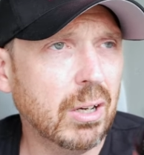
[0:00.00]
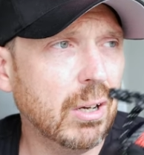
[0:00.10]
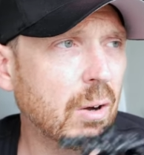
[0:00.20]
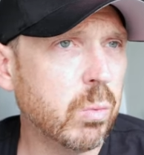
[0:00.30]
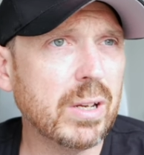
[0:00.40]

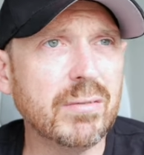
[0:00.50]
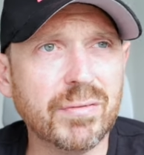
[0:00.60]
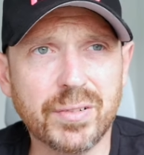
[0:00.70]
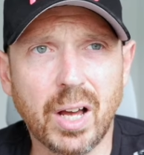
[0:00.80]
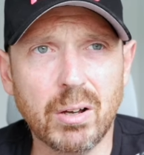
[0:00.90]
a
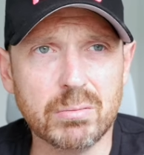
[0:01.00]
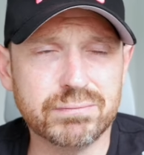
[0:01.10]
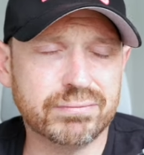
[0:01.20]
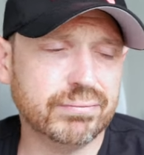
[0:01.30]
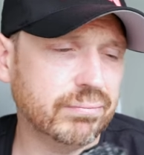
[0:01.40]
Windflow,
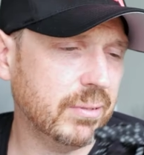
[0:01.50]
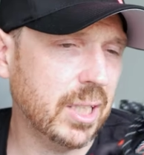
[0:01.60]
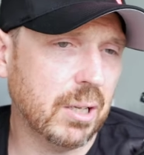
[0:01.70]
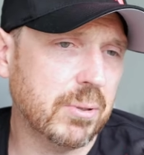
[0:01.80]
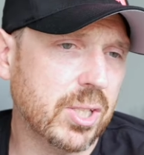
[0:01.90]

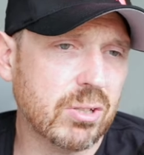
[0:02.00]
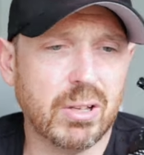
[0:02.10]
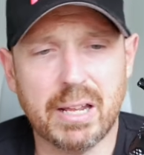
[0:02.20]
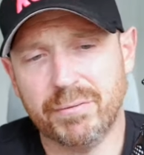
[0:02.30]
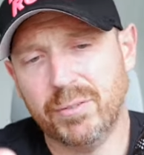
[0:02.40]
you know, which has
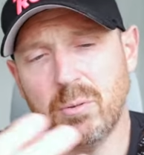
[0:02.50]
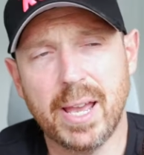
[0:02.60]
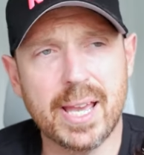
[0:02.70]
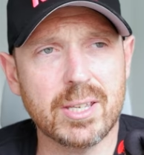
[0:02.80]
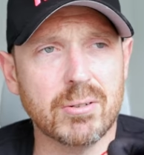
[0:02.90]
got that full
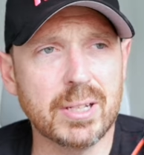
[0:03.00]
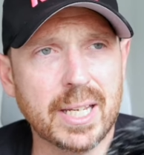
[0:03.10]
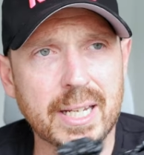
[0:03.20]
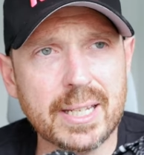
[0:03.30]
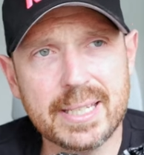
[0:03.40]
air
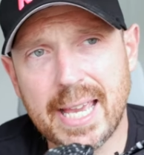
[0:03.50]
unit in it.